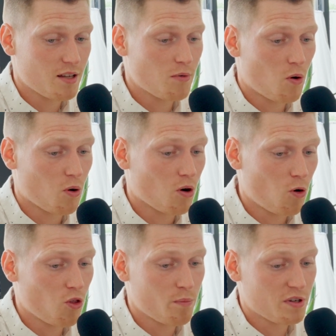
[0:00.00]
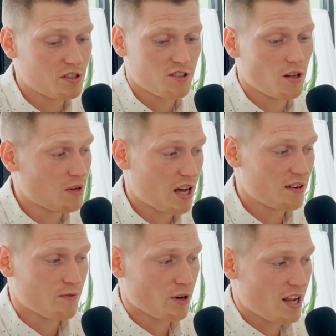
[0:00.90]
them or hold them in some kind
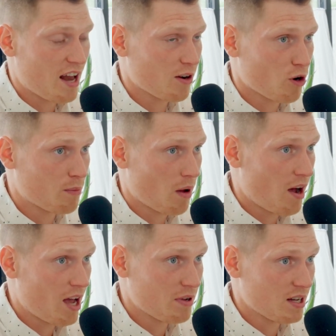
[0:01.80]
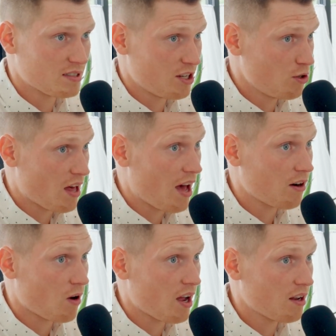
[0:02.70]
of different category in my mind because they do that,
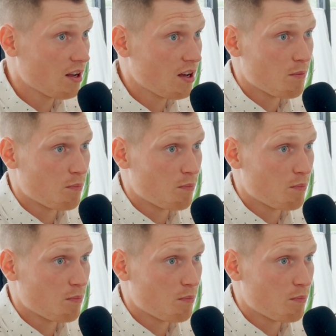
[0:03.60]
right?